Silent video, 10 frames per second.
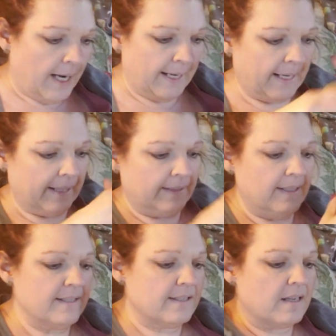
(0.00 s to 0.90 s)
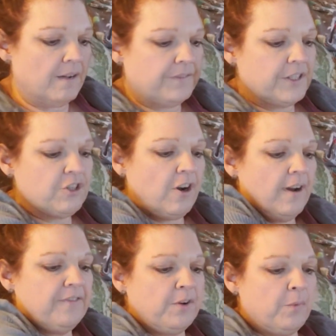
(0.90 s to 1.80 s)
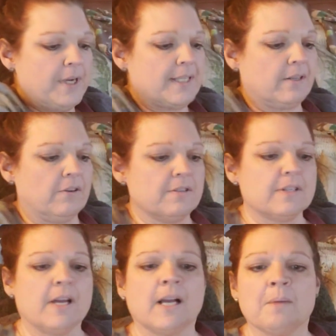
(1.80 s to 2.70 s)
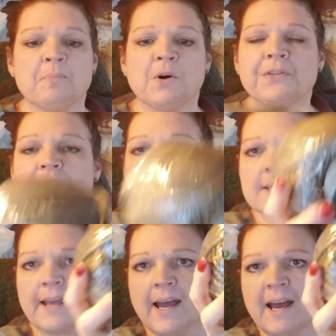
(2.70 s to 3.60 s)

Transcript: I got this stuff to try for whiskers. I got both these at